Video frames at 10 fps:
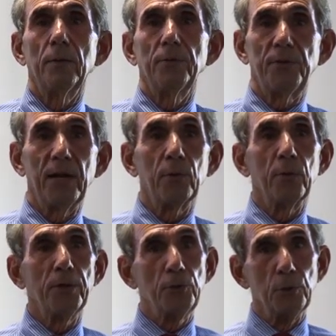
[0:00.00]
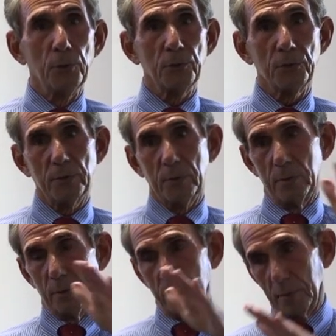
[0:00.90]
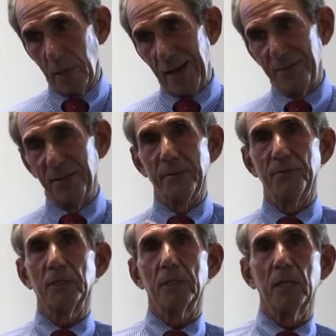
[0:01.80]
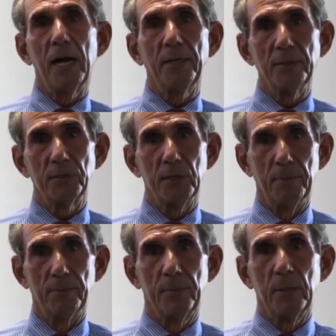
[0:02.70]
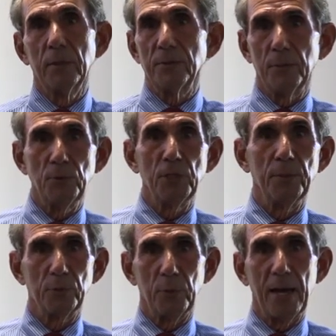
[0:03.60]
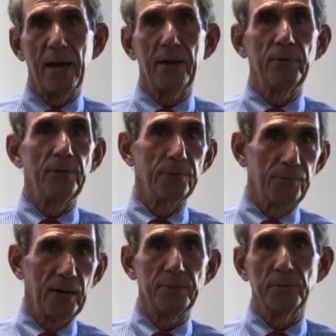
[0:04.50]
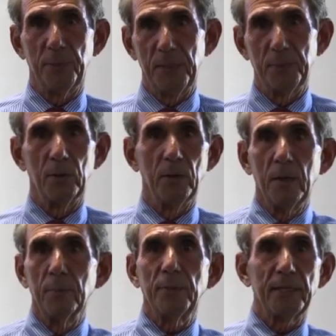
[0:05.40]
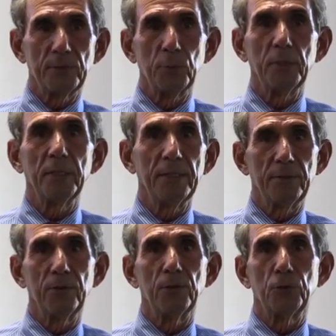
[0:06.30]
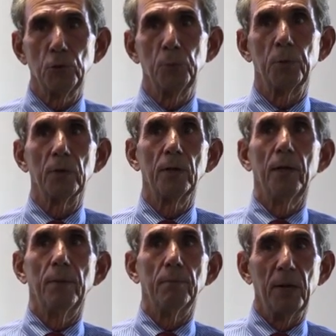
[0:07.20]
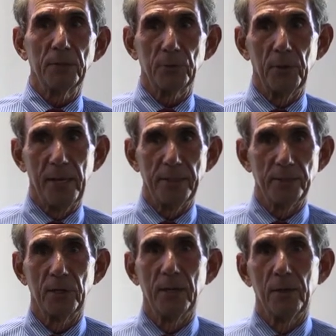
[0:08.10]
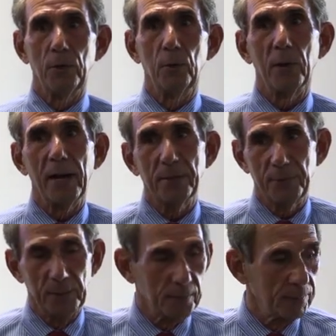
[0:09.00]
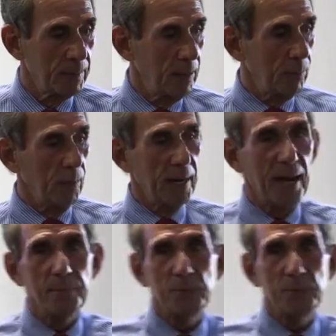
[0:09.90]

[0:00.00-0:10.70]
Steroid use, I think, is declining some. Some gyms will have it. You'll find some people. But that's really into the super muscle heads who are out there. What I'm